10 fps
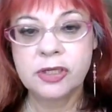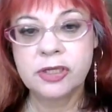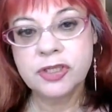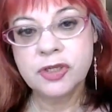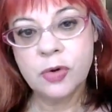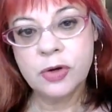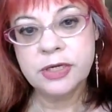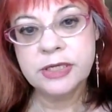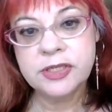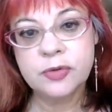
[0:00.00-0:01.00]
So,
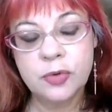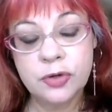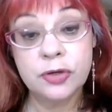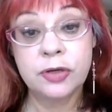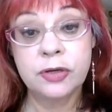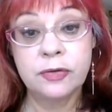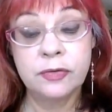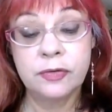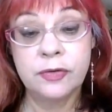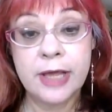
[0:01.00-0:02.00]
what is the work
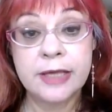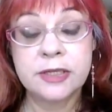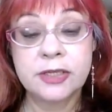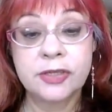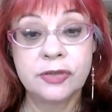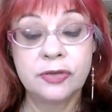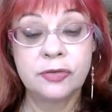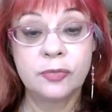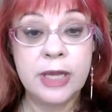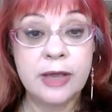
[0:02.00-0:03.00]
that
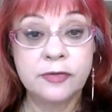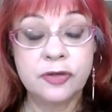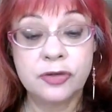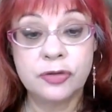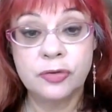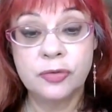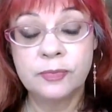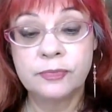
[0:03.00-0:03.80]
we have to do?